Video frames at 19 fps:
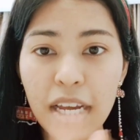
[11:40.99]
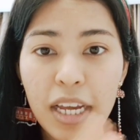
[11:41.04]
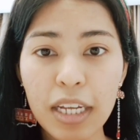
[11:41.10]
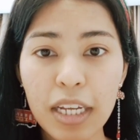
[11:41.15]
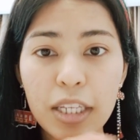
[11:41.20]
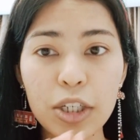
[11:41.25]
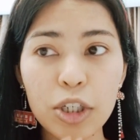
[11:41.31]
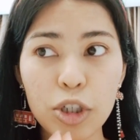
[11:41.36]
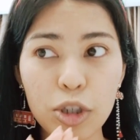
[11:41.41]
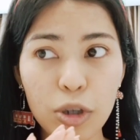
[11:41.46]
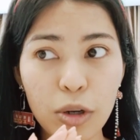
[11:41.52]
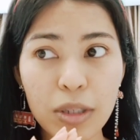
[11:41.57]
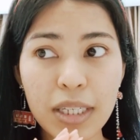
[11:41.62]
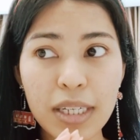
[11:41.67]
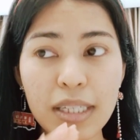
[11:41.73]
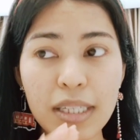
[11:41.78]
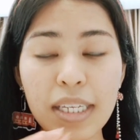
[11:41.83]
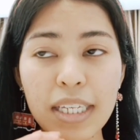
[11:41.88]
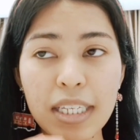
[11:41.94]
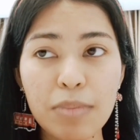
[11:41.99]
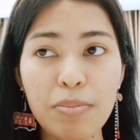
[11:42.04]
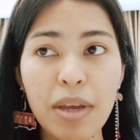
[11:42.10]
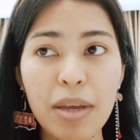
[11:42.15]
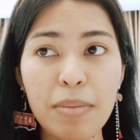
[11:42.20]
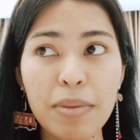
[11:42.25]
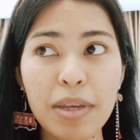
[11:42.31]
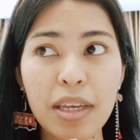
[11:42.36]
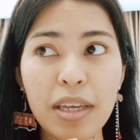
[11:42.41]
The shortest is
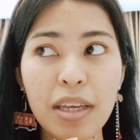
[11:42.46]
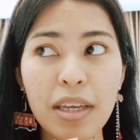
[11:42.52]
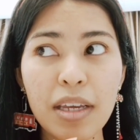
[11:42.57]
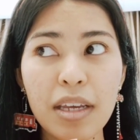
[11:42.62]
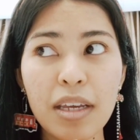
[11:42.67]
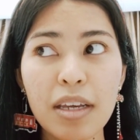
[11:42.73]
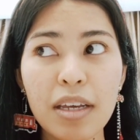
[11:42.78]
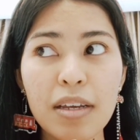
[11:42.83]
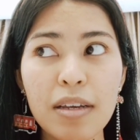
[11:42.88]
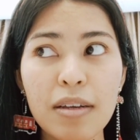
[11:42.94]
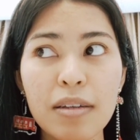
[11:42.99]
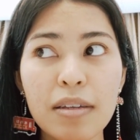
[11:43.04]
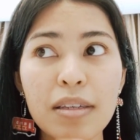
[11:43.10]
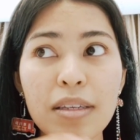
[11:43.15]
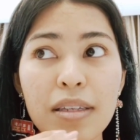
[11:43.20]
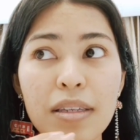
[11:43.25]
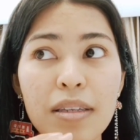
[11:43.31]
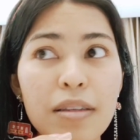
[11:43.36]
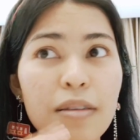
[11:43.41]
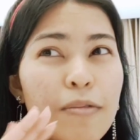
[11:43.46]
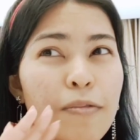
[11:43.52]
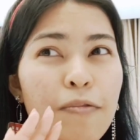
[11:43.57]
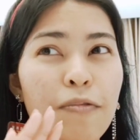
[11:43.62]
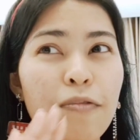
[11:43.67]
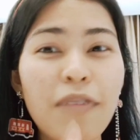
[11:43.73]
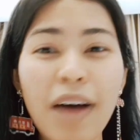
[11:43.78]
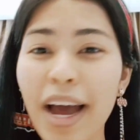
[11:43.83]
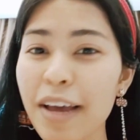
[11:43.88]
maybe
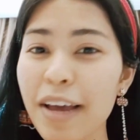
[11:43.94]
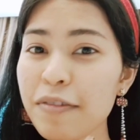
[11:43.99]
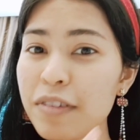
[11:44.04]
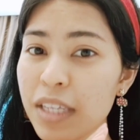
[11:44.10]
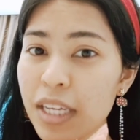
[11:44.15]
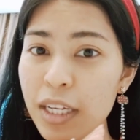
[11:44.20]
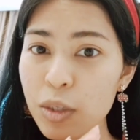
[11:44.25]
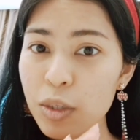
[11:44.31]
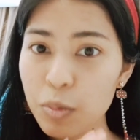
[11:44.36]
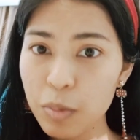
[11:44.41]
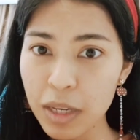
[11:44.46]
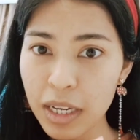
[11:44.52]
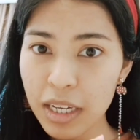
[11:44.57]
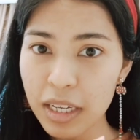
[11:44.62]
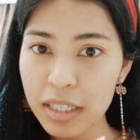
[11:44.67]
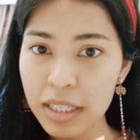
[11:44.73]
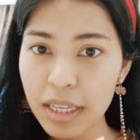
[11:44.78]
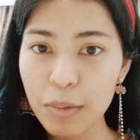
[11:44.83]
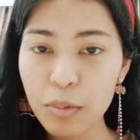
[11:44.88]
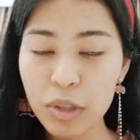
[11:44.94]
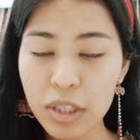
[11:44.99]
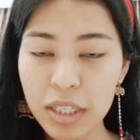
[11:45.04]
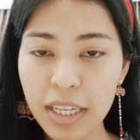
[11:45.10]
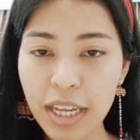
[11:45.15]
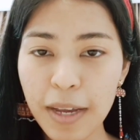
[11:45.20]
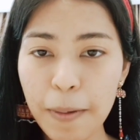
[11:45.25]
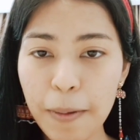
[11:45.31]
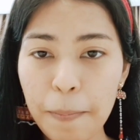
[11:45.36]
5-6 weeks, I would
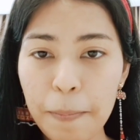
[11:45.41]
say.